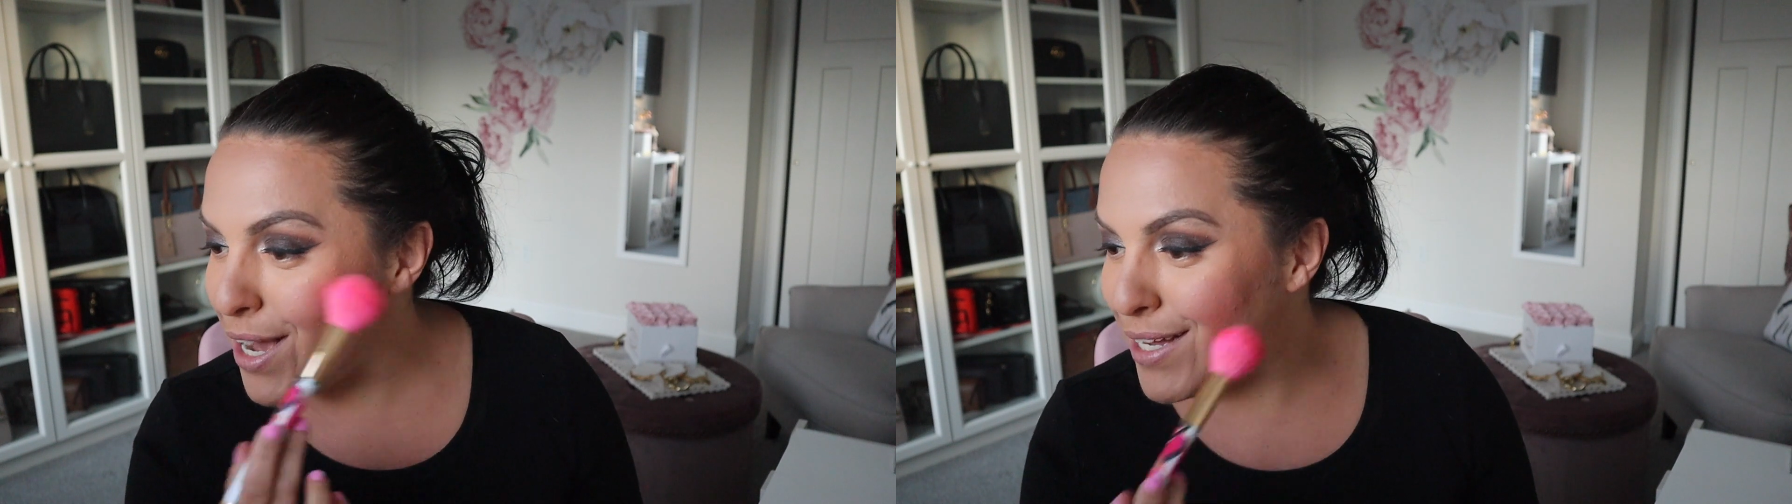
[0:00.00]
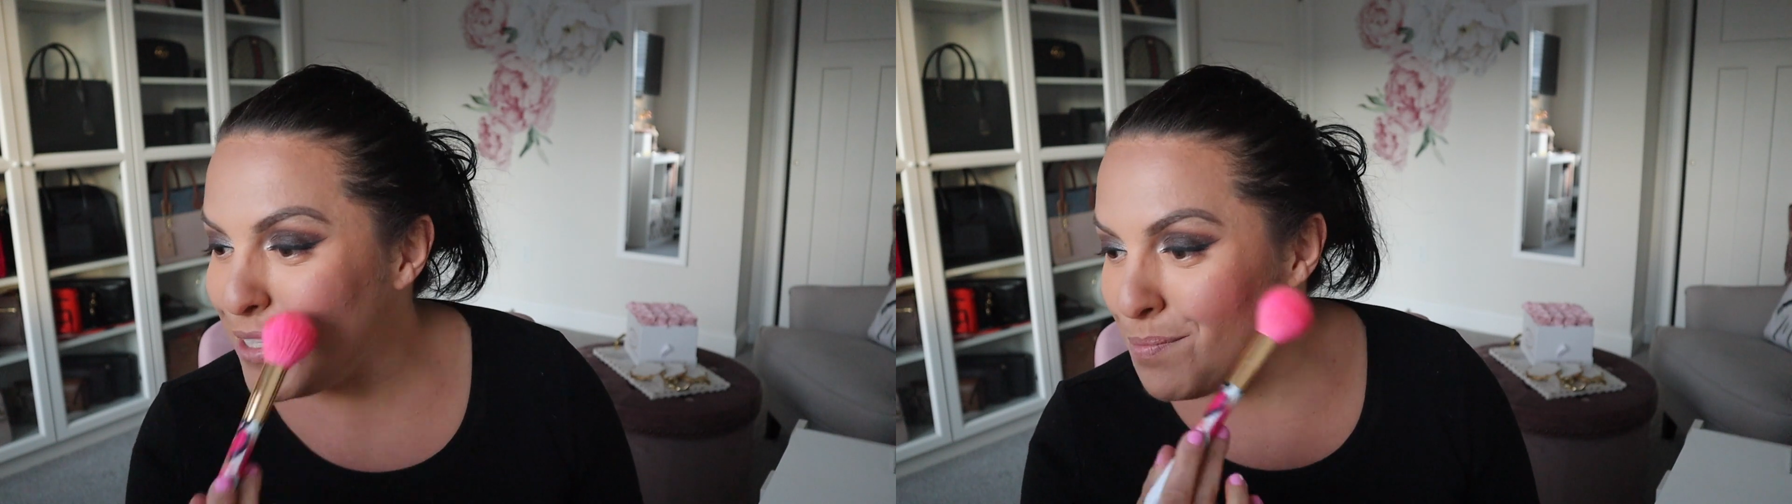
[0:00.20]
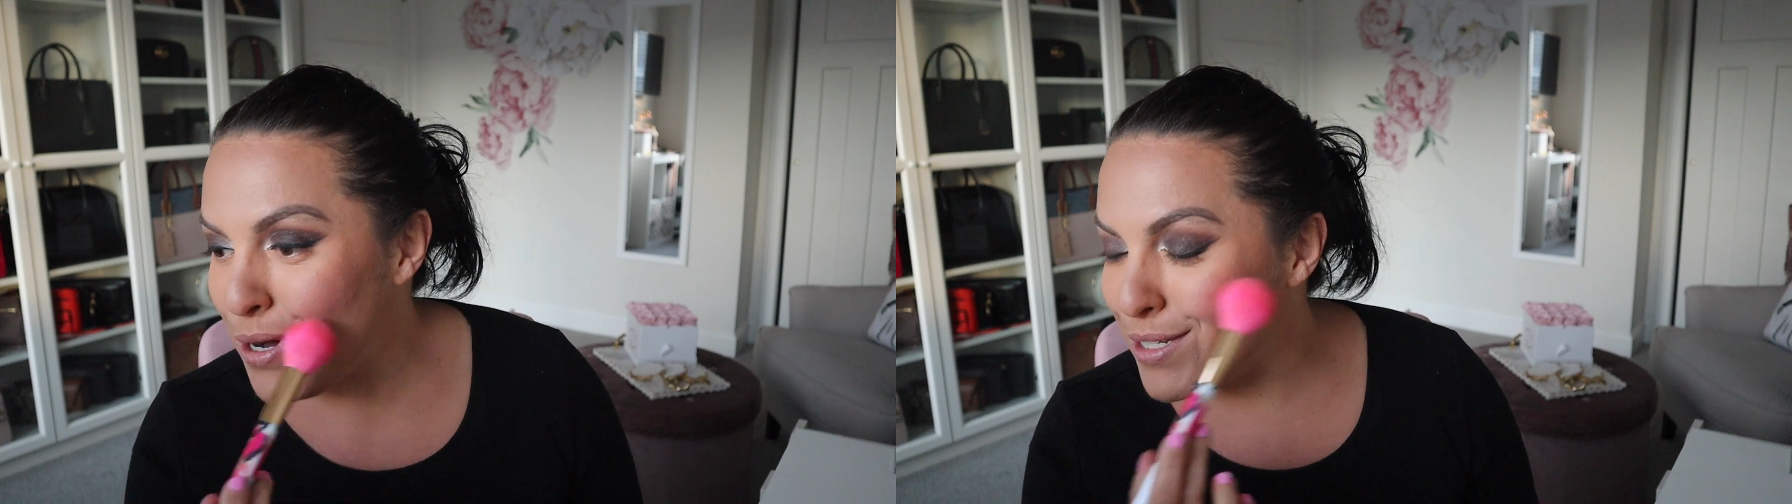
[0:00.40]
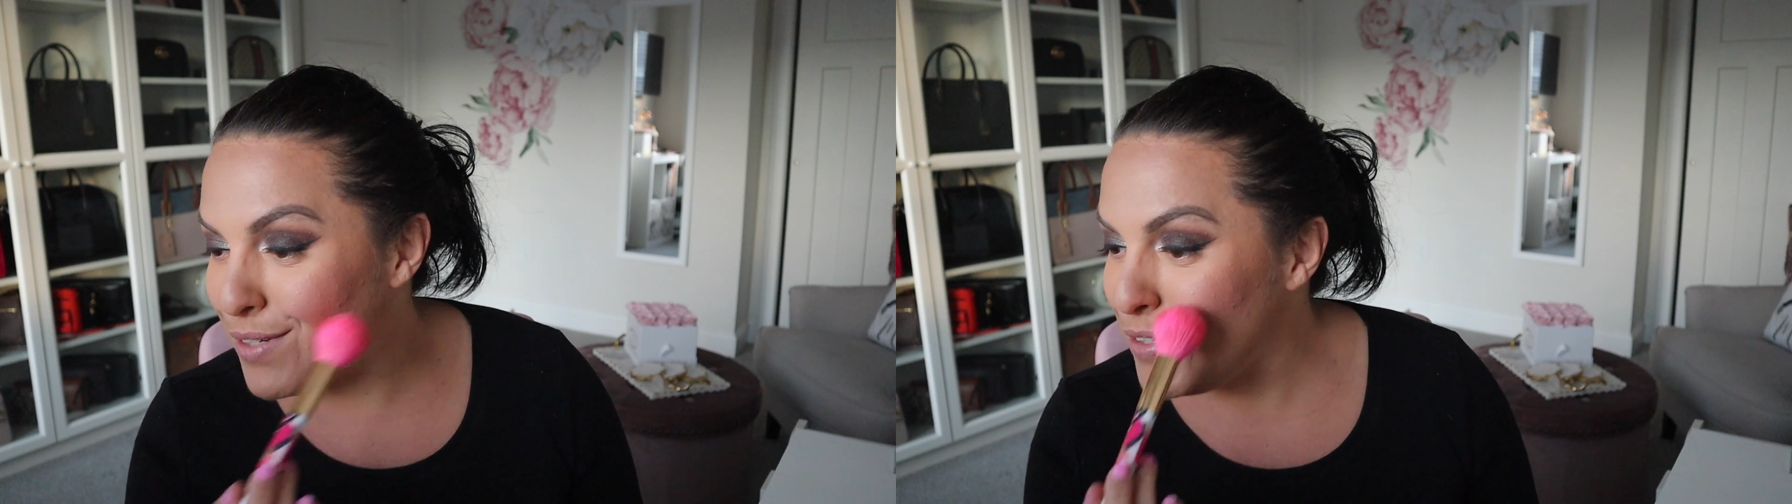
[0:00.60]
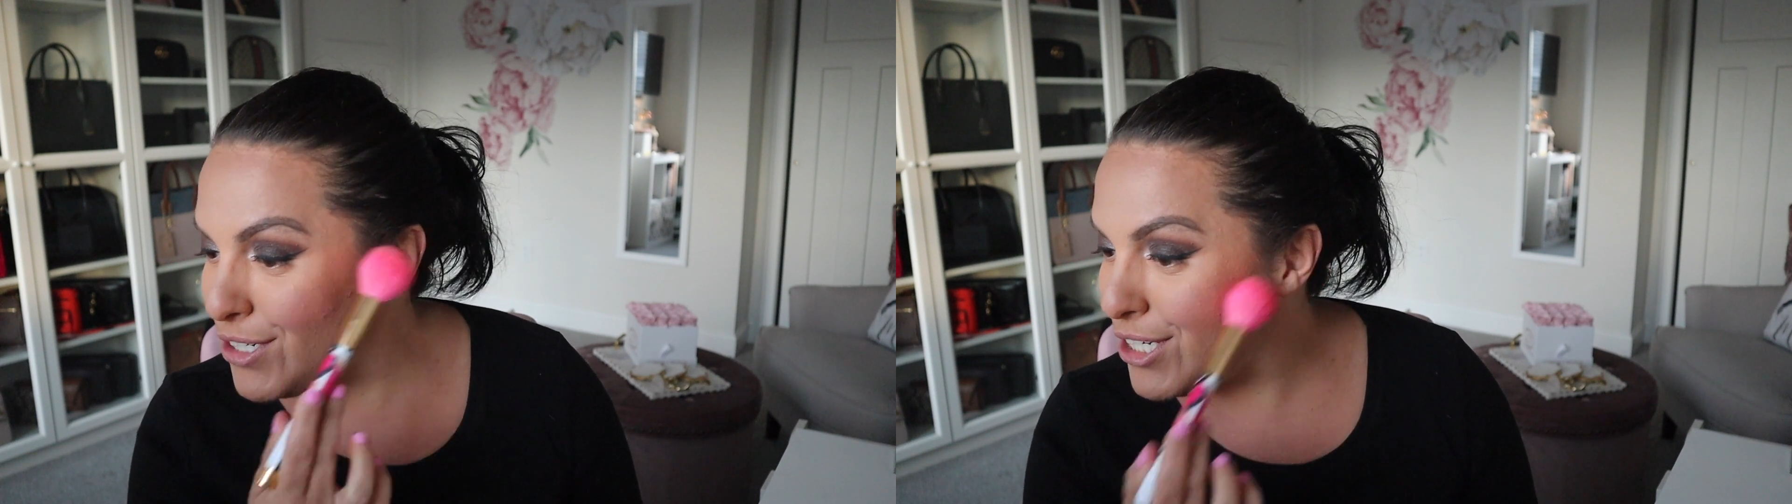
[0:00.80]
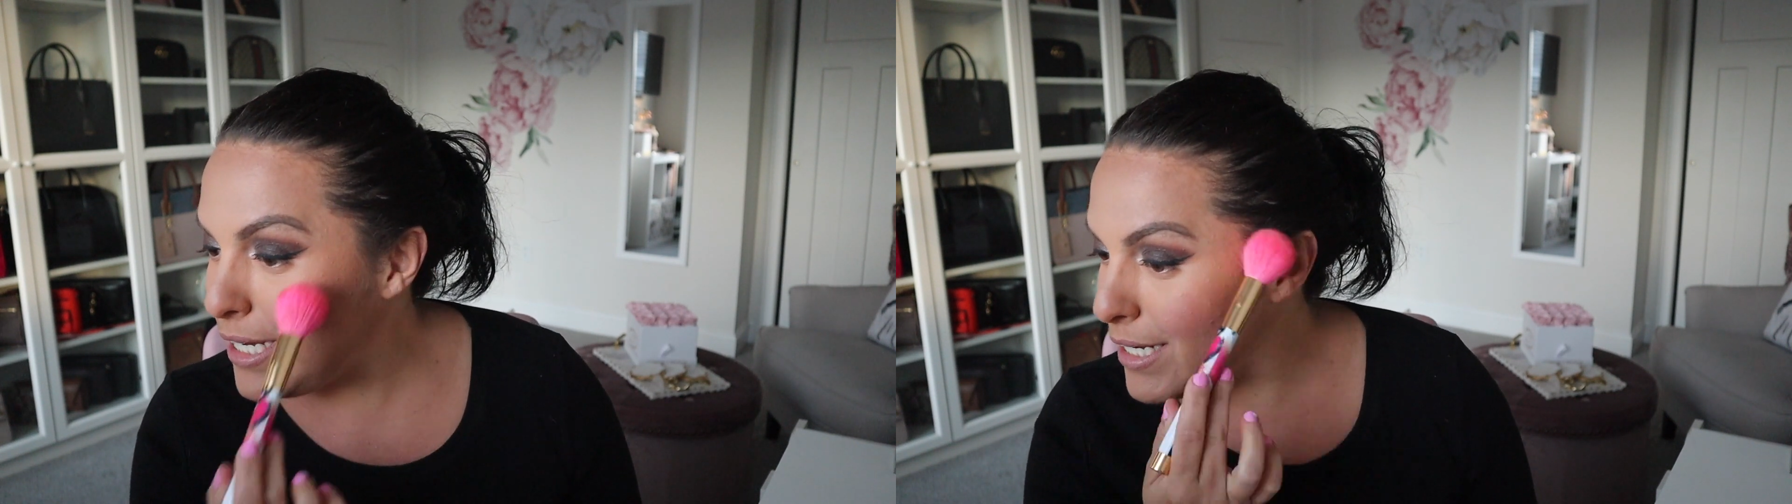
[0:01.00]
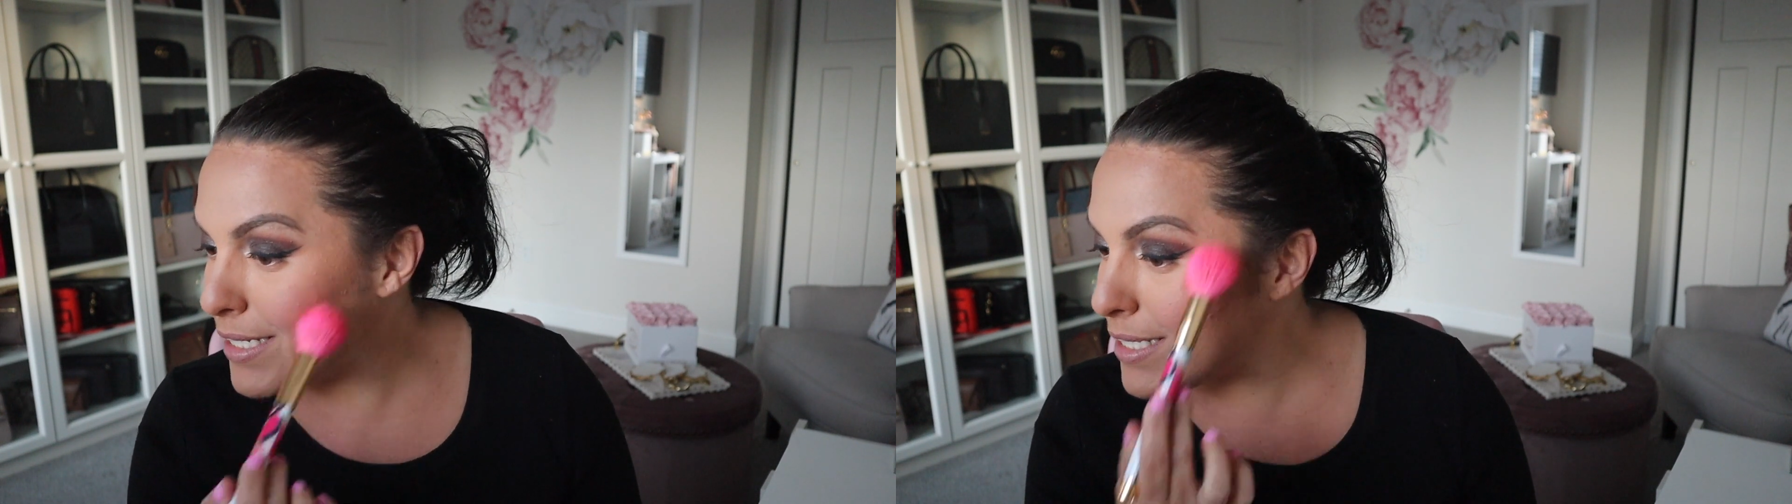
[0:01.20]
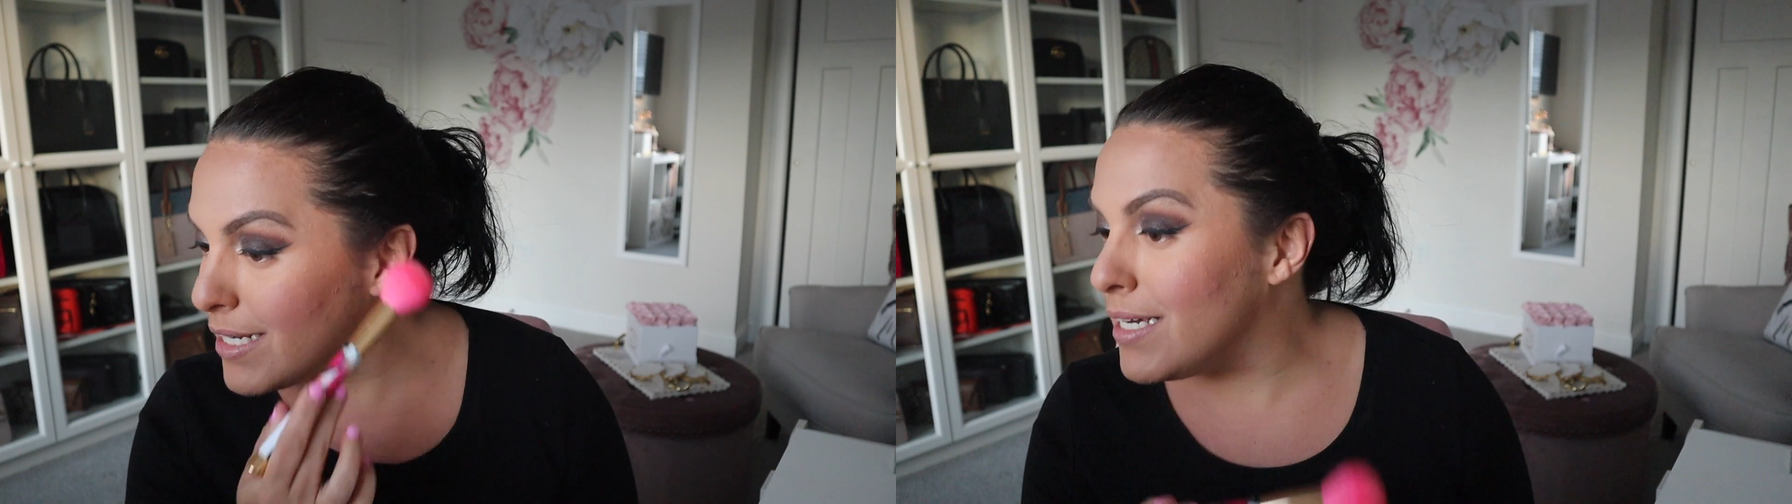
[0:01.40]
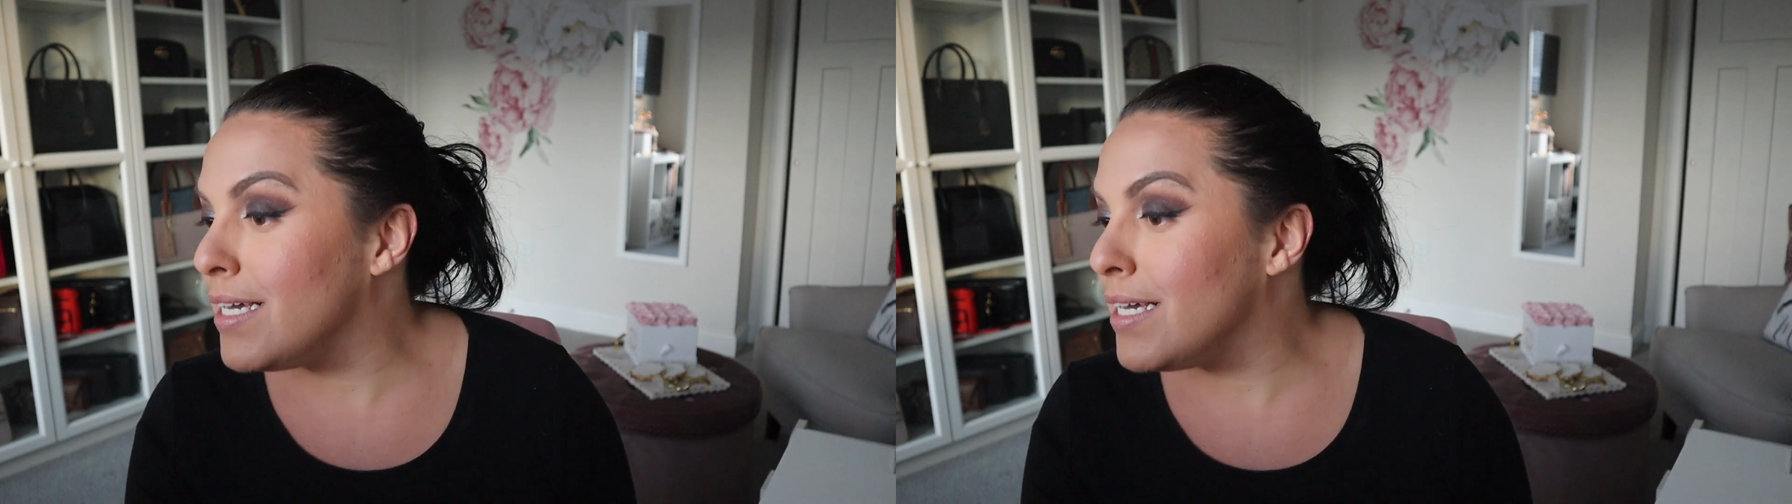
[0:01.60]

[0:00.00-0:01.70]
on the balls of your cheeks,